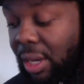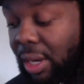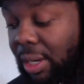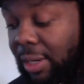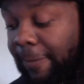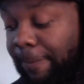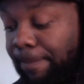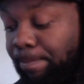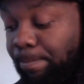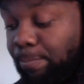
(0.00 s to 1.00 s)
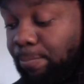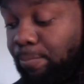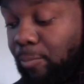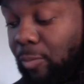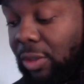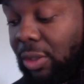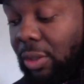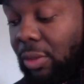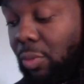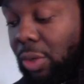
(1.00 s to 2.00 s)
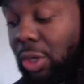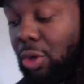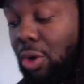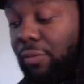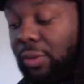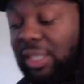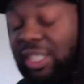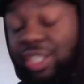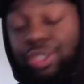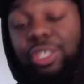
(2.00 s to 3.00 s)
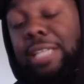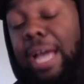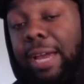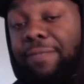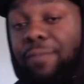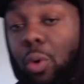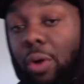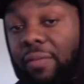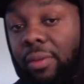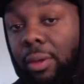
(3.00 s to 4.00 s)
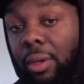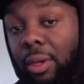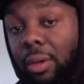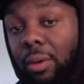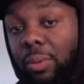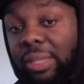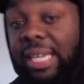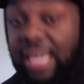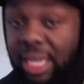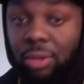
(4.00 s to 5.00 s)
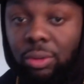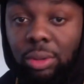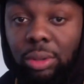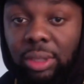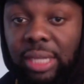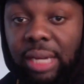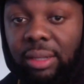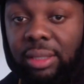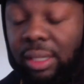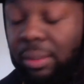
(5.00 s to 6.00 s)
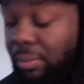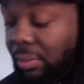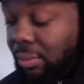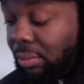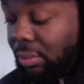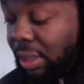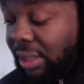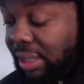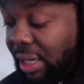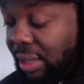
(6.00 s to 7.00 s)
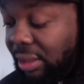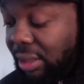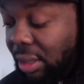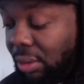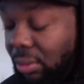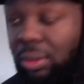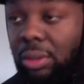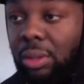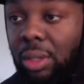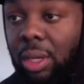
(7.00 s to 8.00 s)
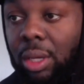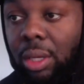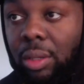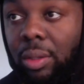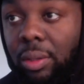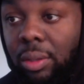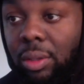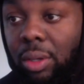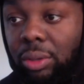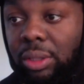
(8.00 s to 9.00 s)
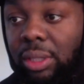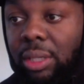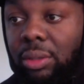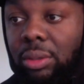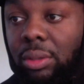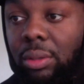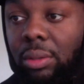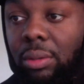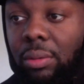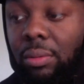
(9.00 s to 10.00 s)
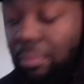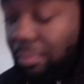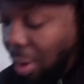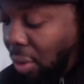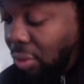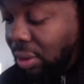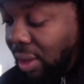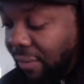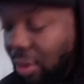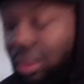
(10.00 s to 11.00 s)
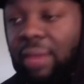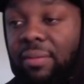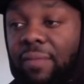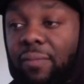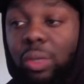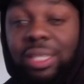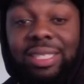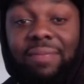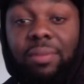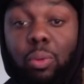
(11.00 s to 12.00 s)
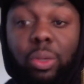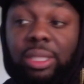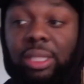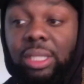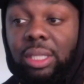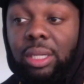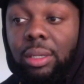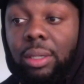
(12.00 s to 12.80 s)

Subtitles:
We're going to go over, because there's a tie at 4th with the Eagles. Shout out to them, and shout out to the Colts. Colts and Eagles both have only given up 47 points this year.